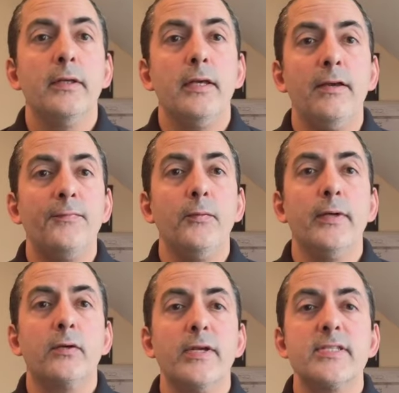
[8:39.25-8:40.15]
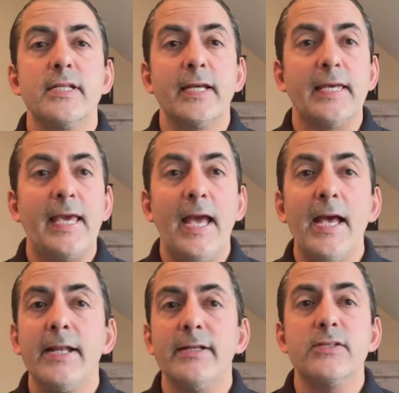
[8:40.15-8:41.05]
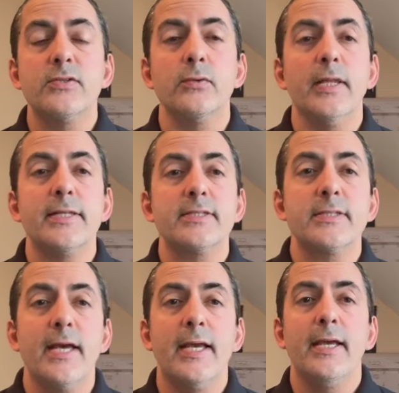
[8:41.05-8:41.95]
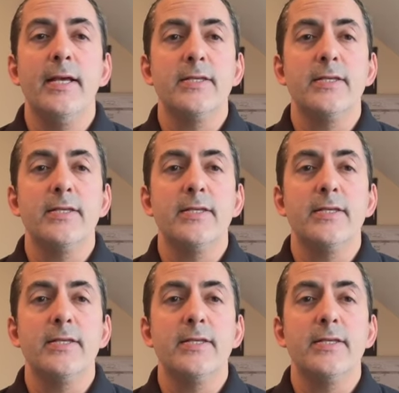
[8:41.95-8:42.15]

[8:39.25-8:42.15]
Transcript: if you increase it again to, let's say,